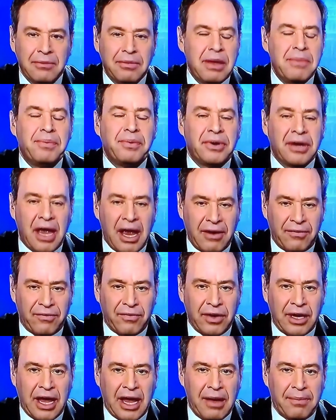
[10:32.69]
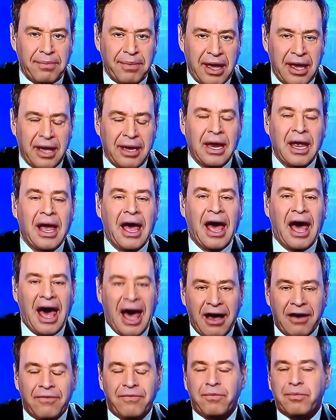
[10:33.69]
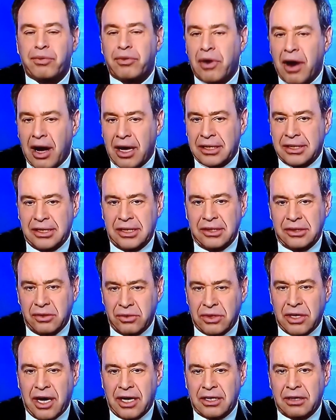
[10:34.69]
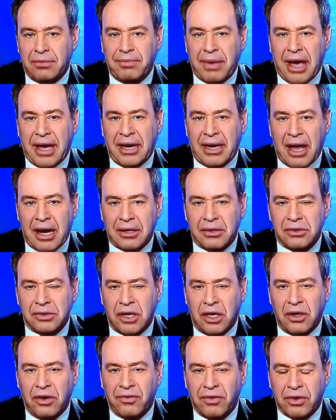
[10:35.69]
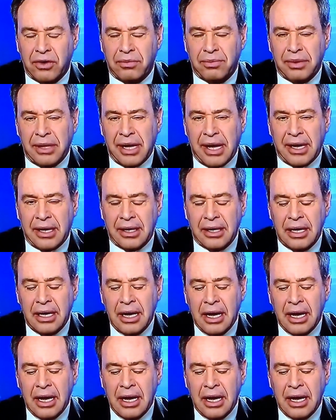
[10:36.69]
People in every campaign have proxies who talk to bad actors all over the planet.